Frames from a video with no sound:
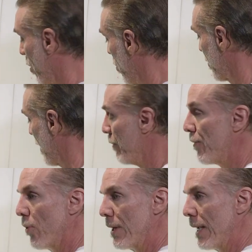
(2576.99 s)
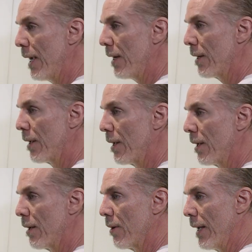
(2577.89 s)
or time 48
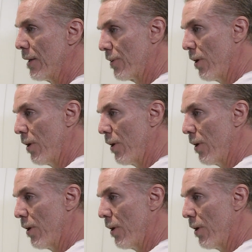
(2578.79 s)
and